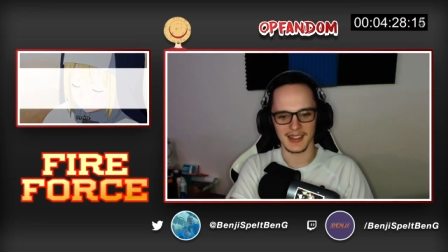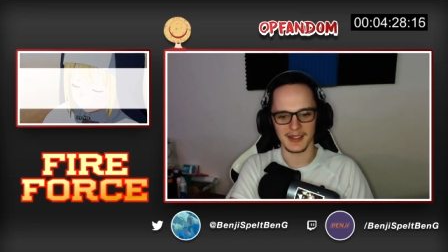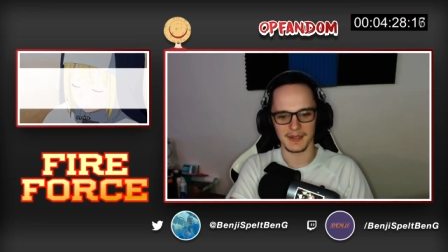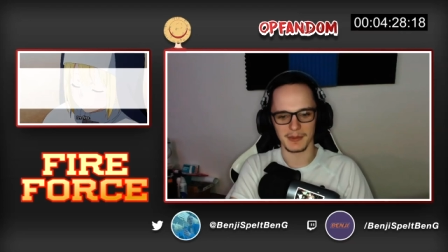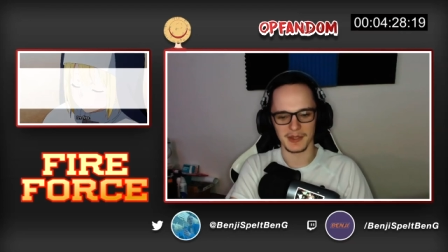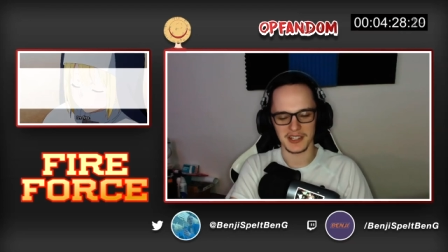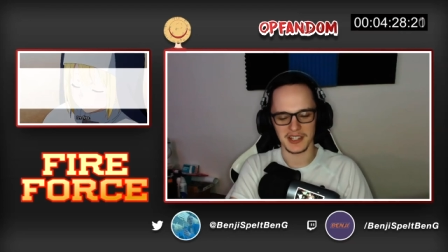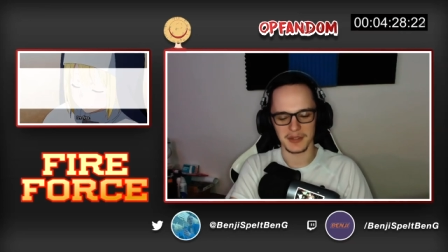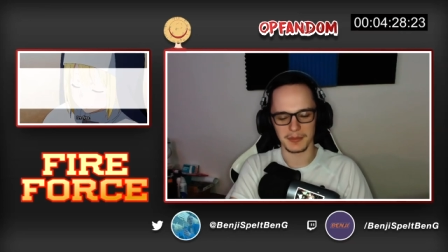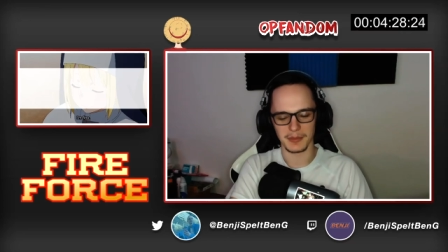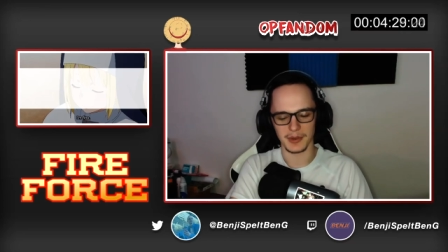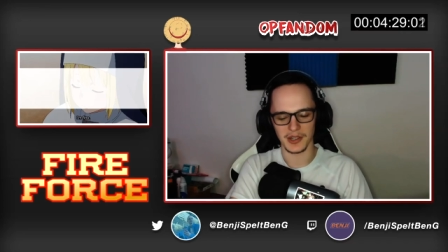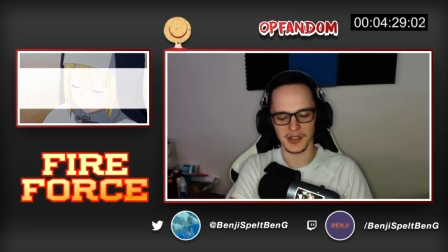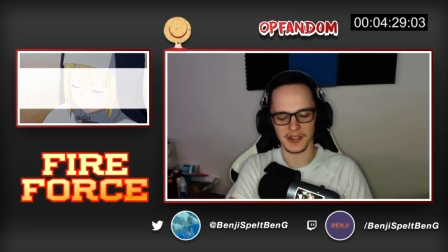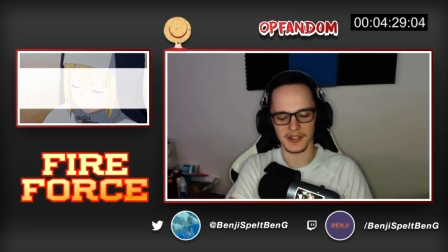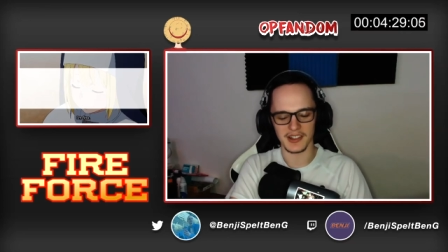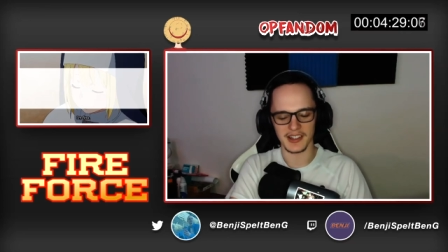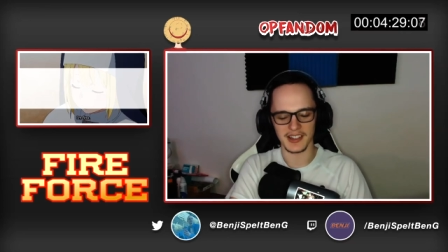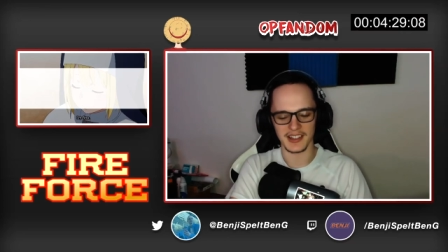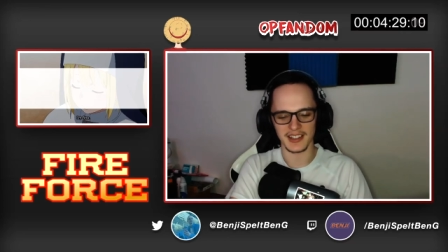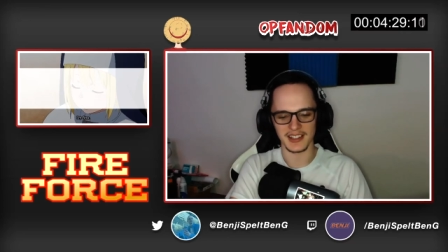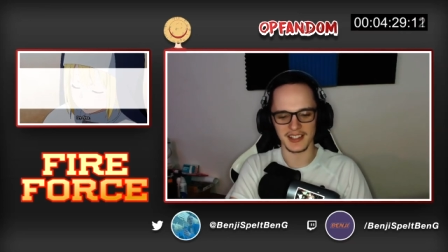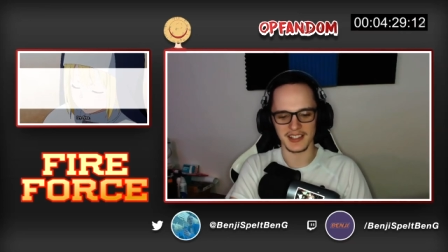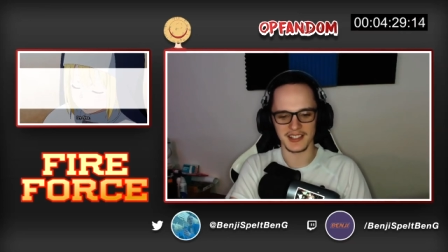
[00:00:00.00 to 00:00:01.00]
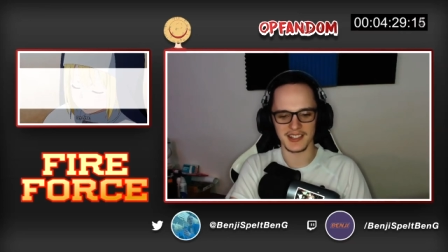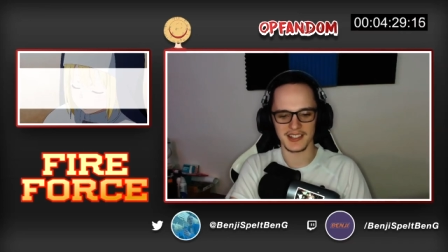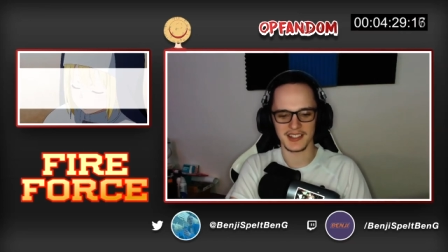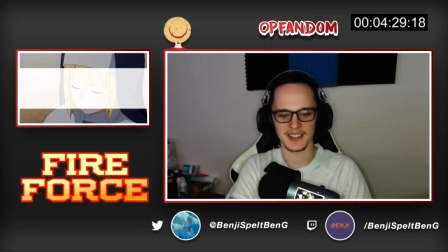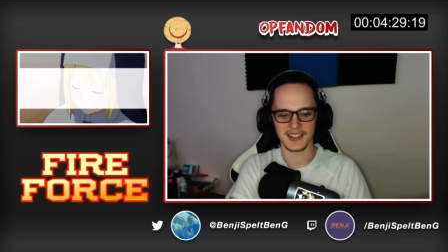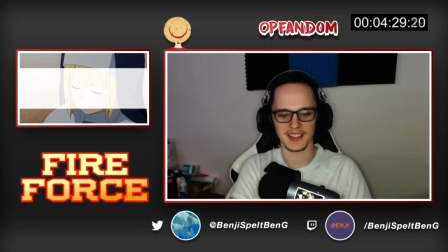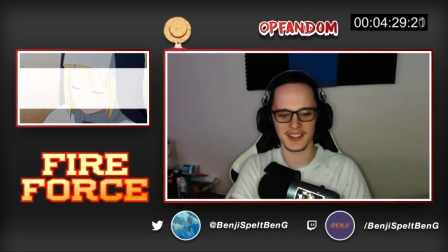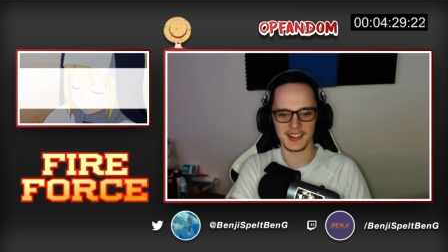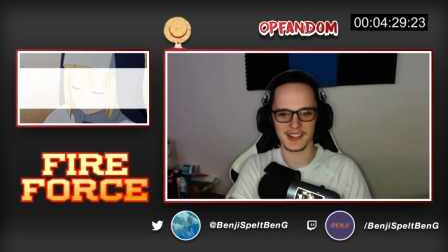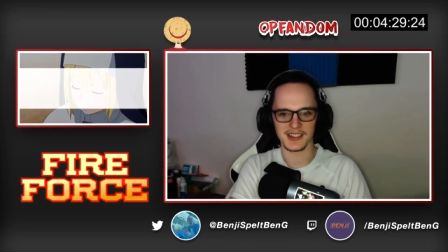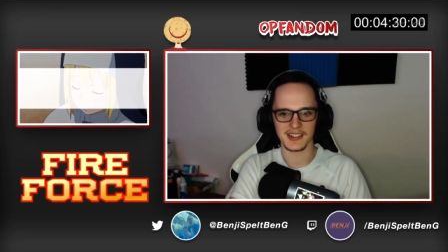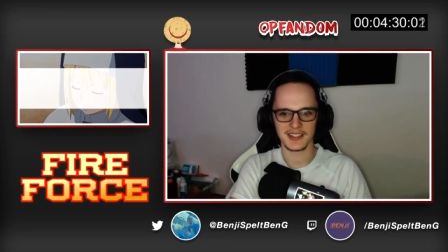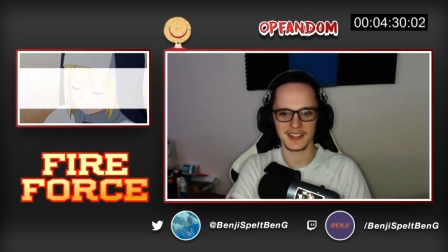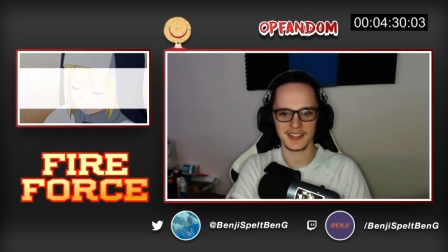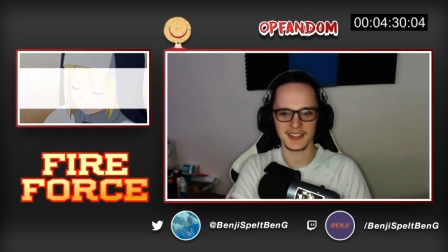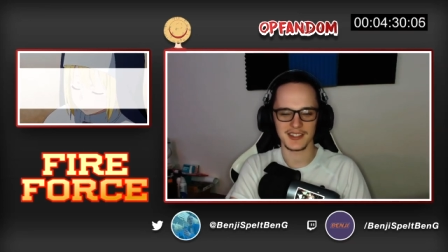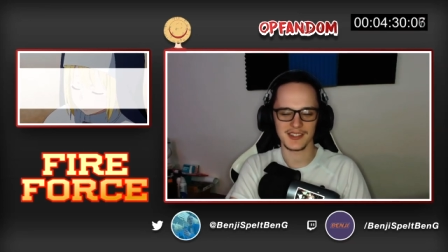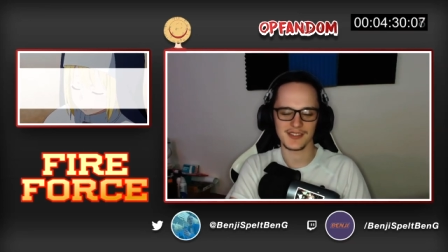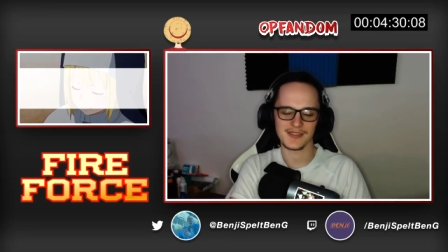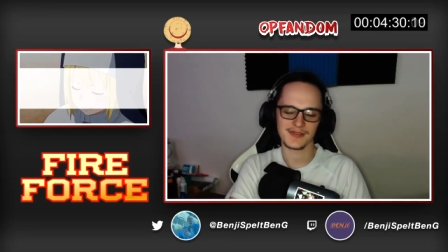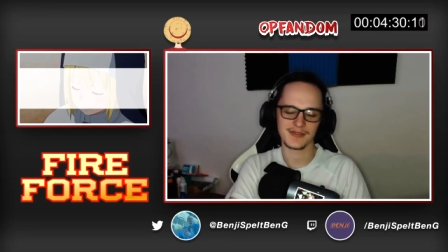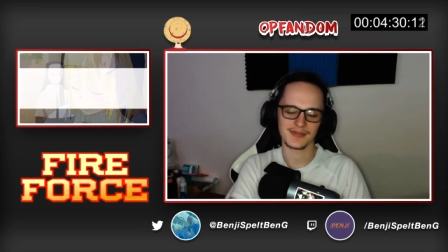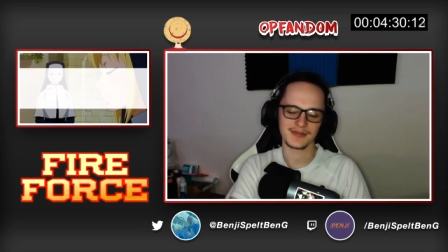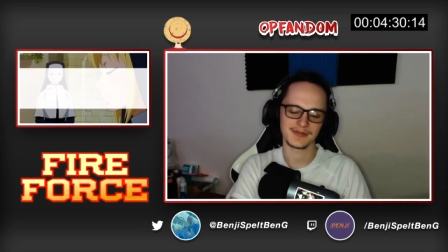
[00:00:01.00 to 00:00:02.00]
That must have put her at ease. It's
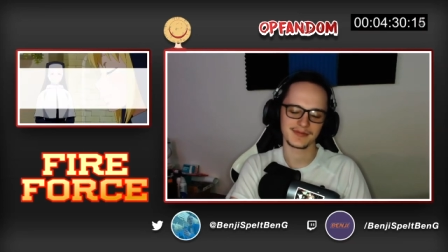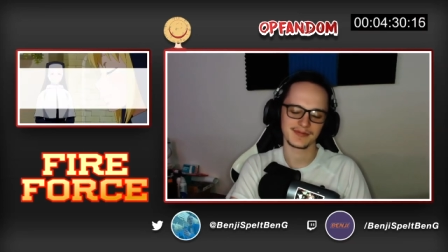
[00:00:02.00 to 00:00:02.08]
nice.